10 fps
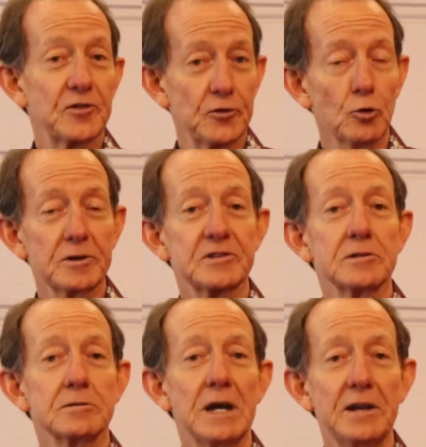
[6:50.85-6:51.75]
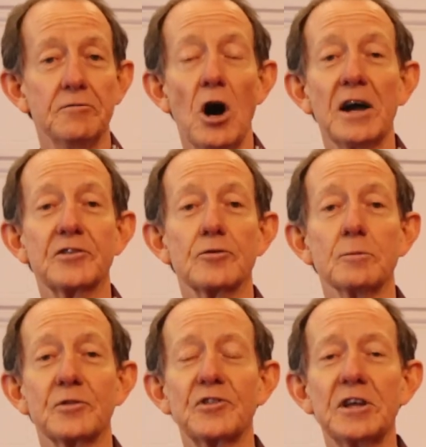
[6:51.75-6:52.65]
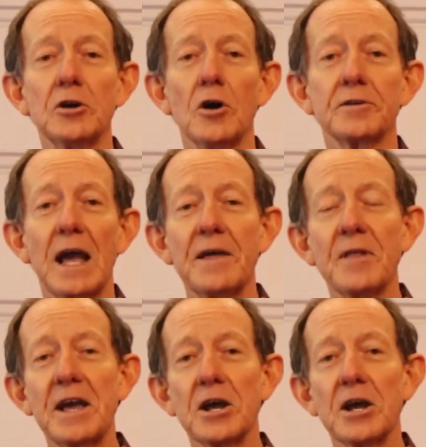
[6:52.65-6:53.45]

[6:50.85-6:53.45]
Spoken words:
sought advice from Synod and they